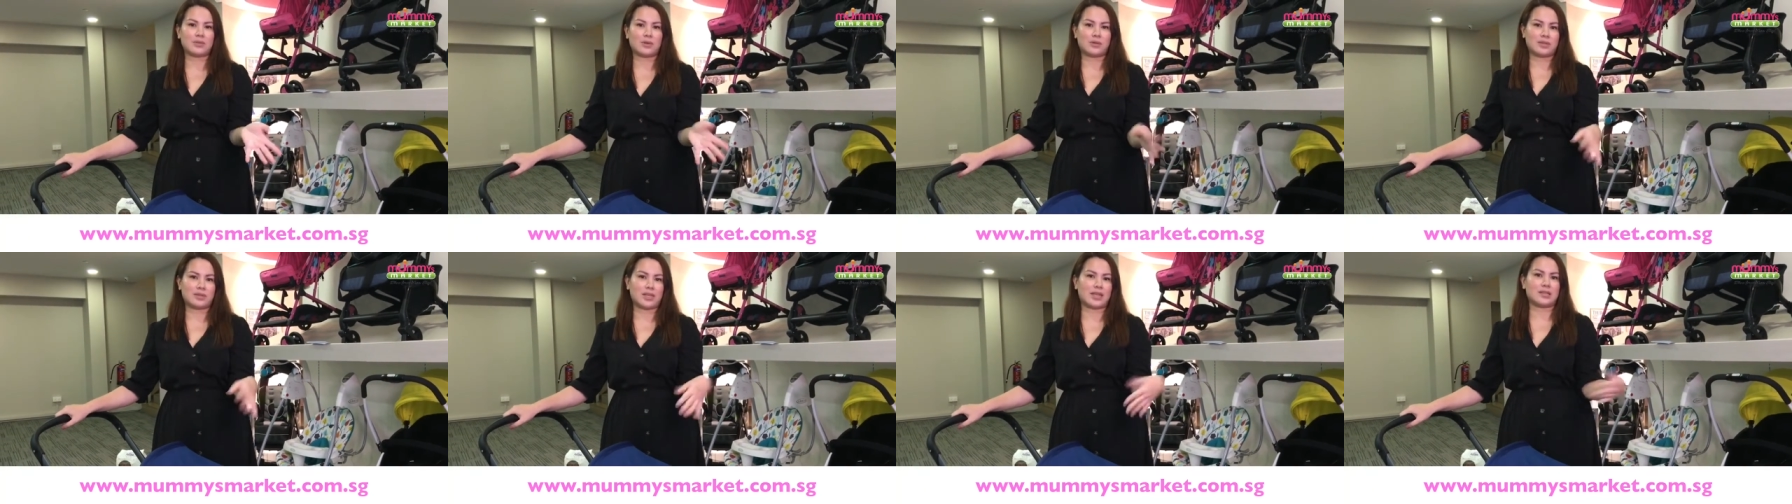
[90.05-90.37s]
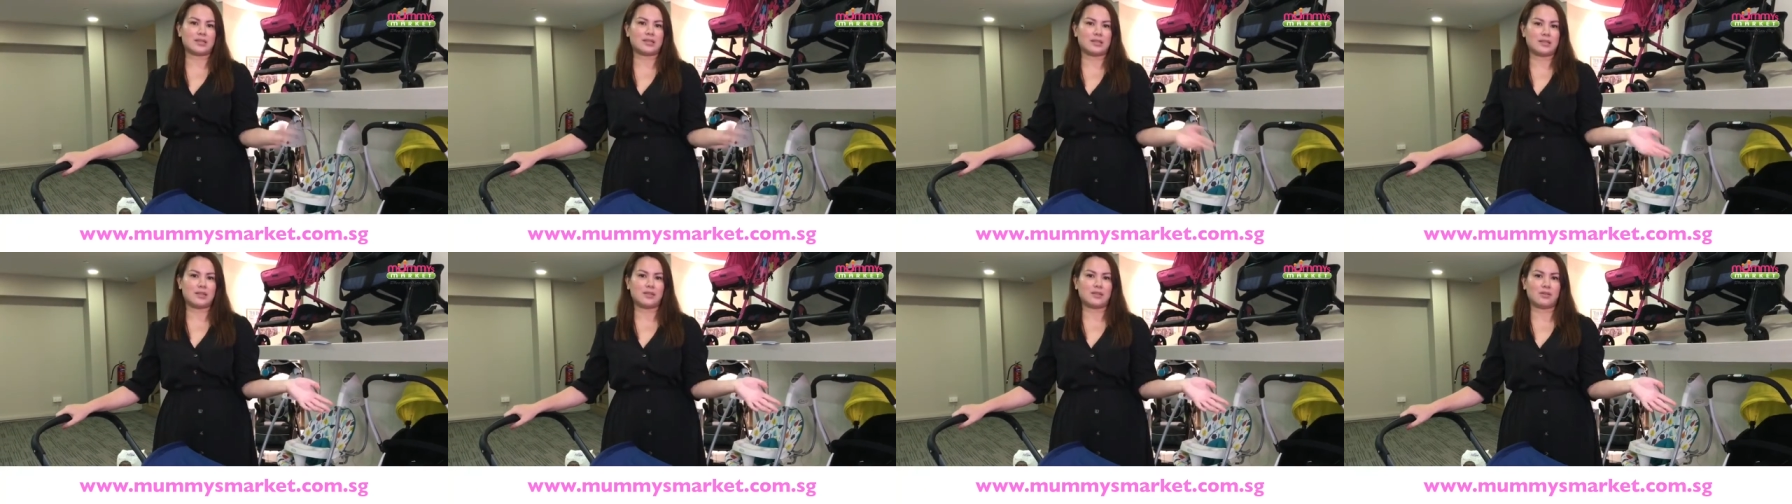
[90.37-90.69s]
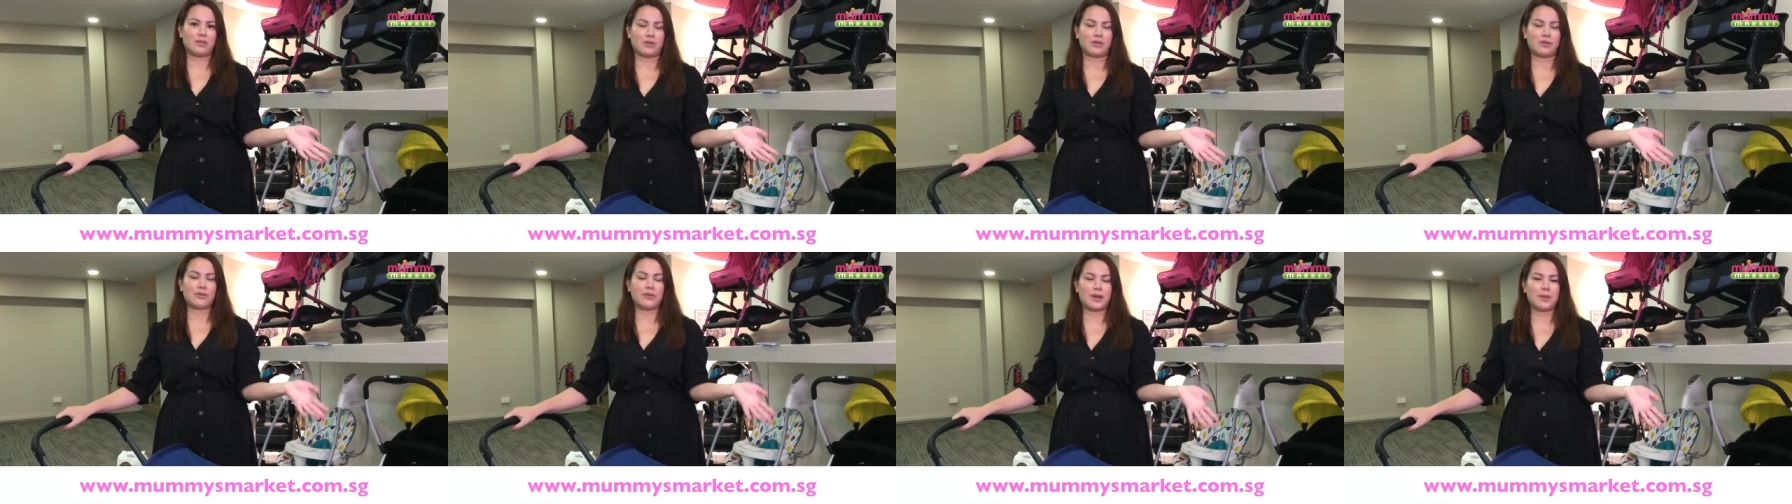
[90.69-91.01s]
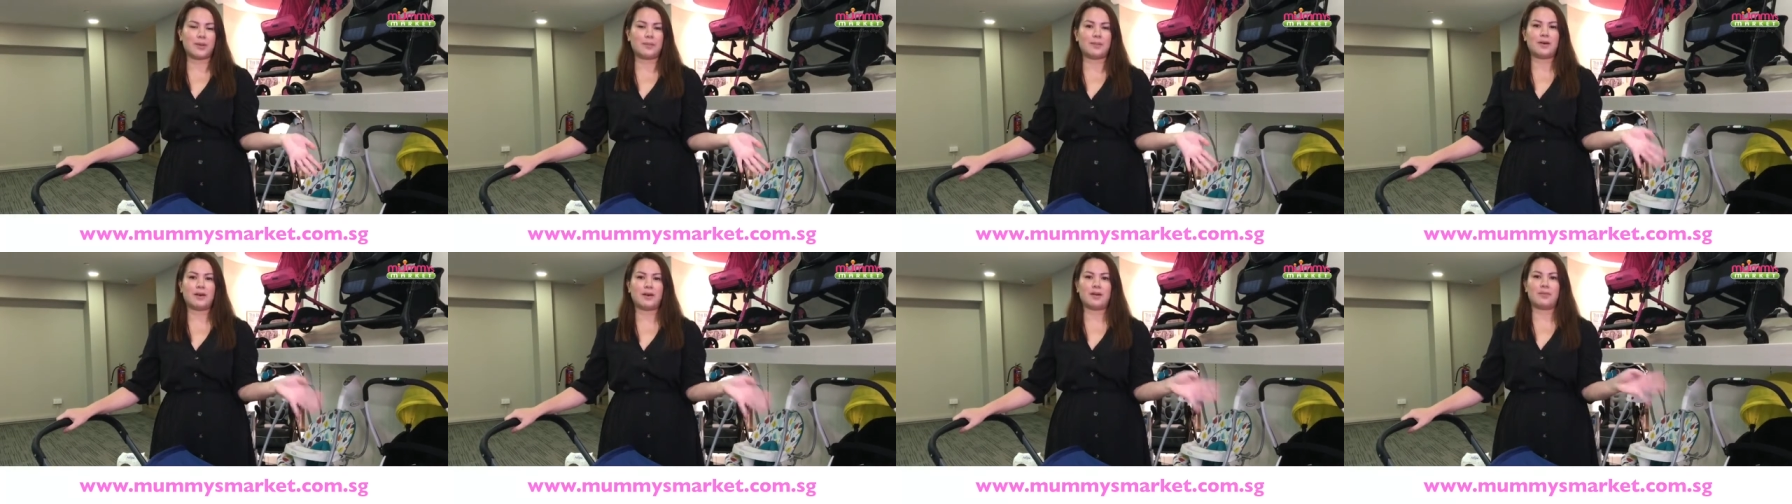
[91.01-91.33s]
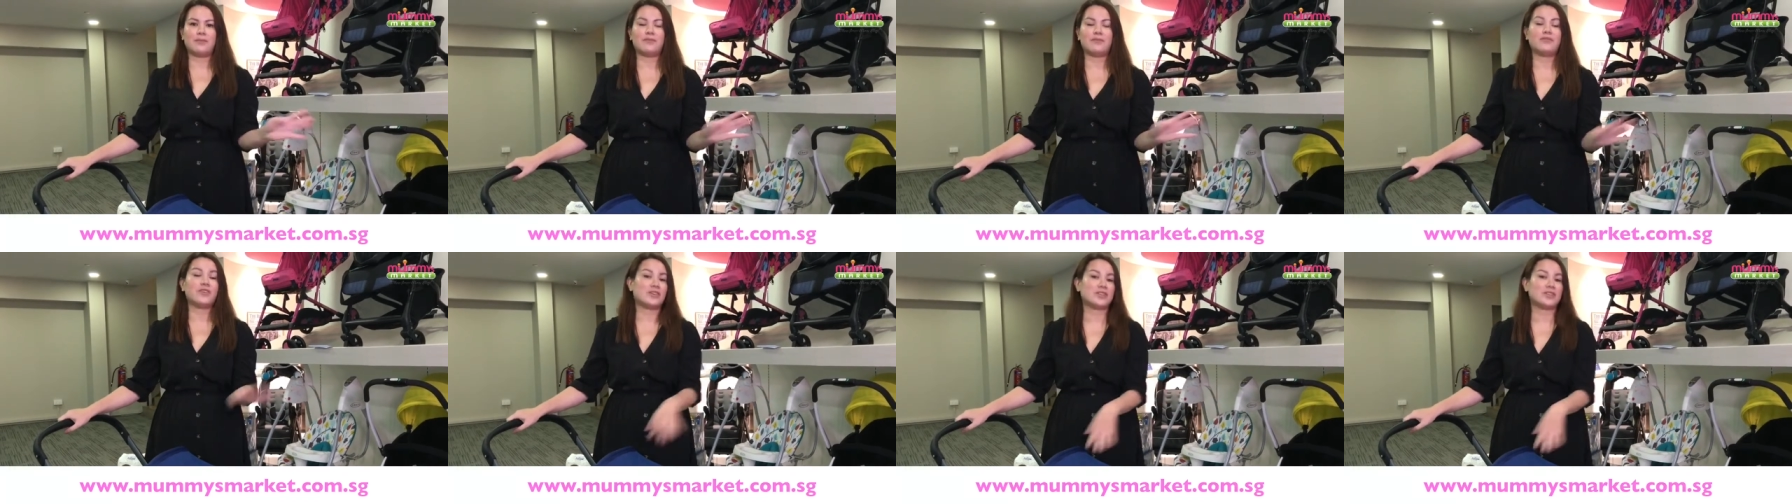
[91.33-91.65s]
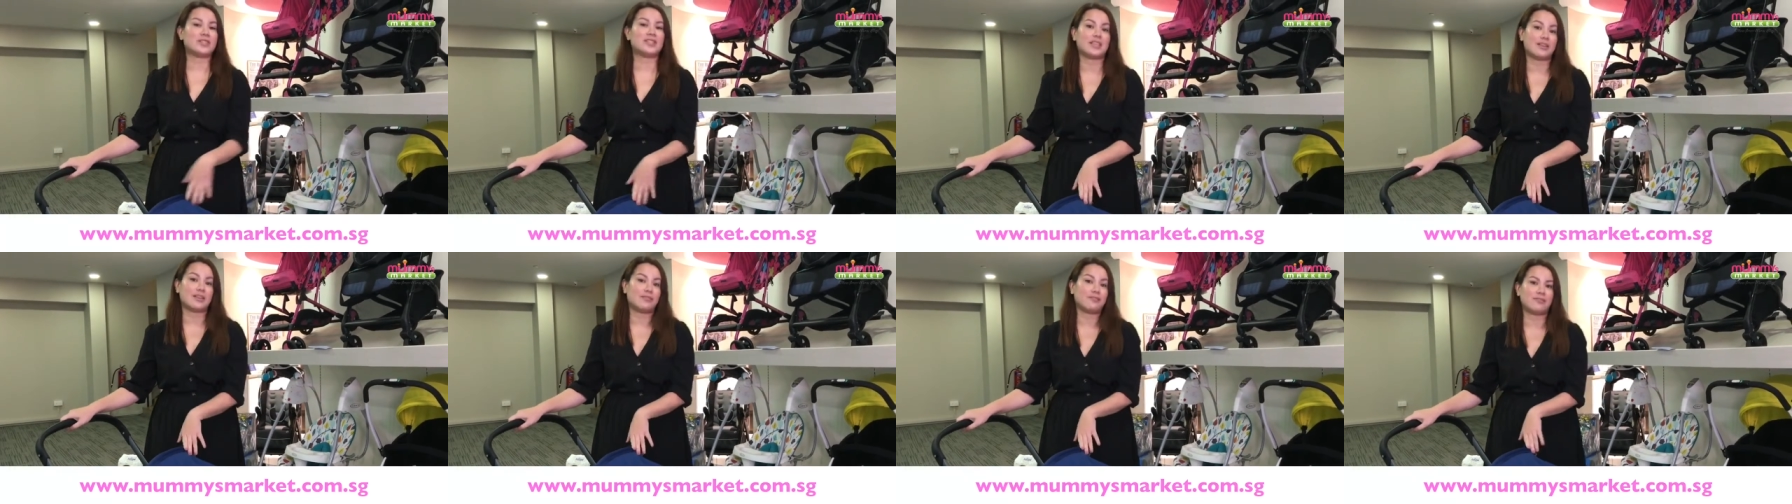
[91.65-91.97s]
or taxi or Grab um, very
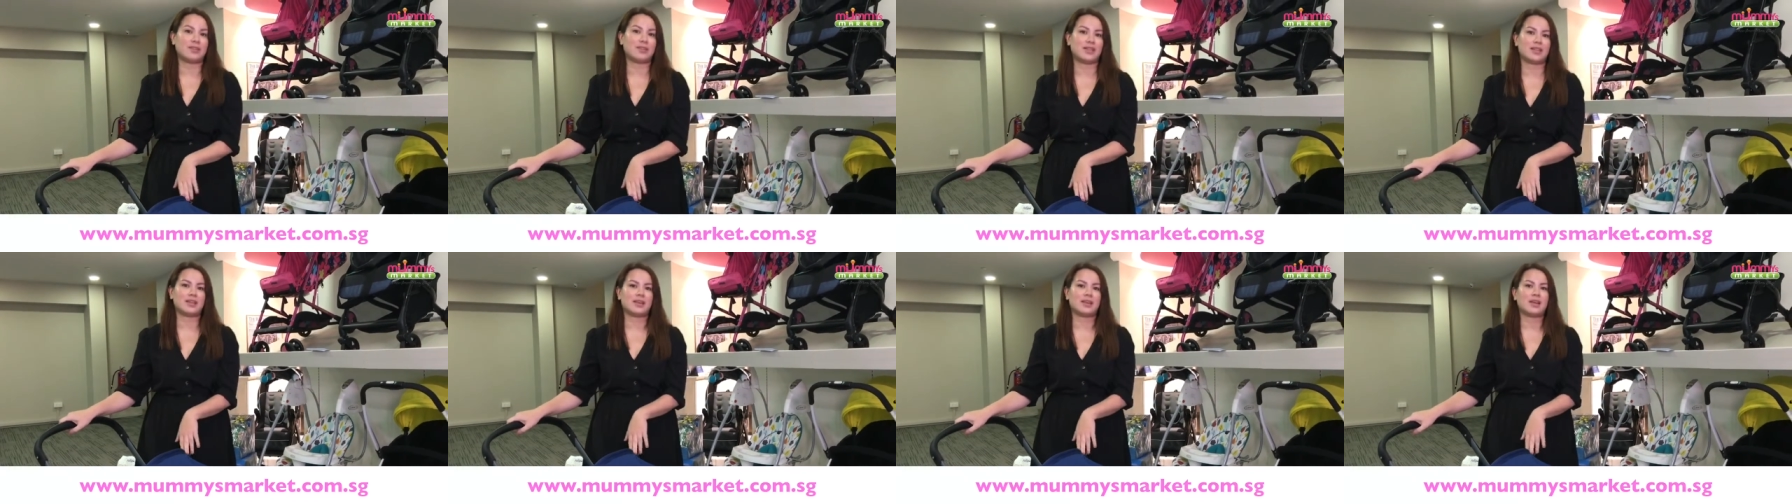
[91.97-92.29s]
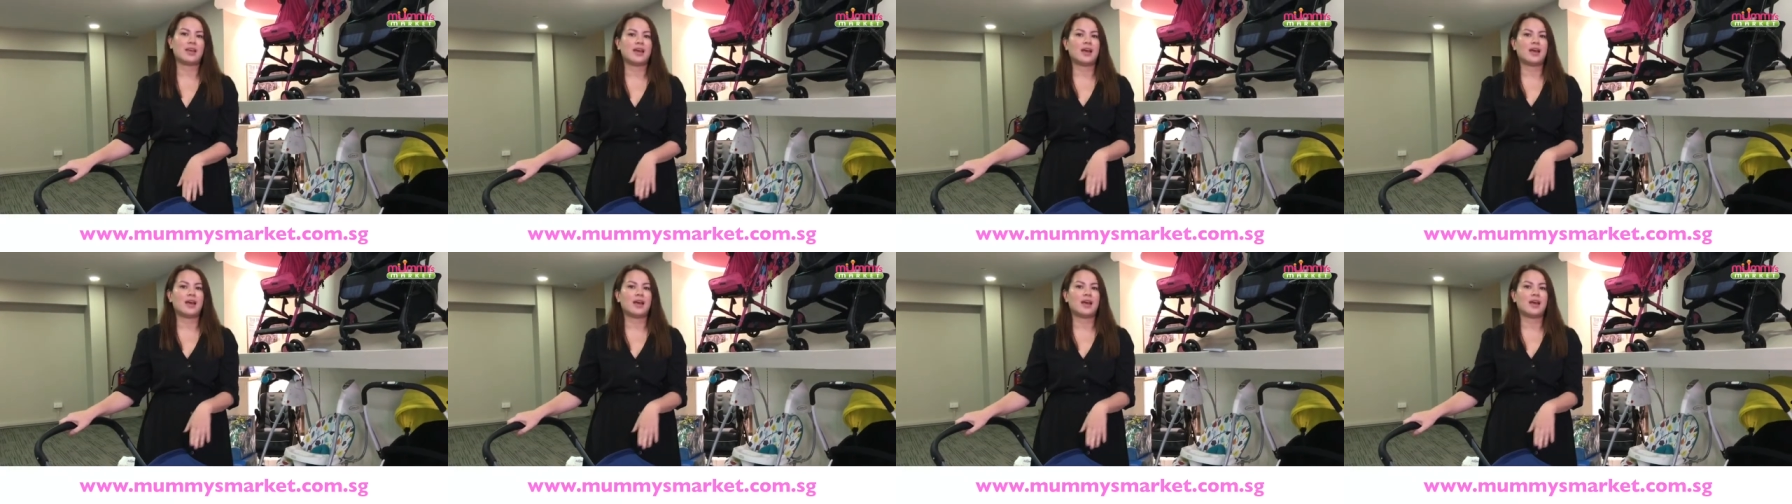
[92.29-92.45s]
safely.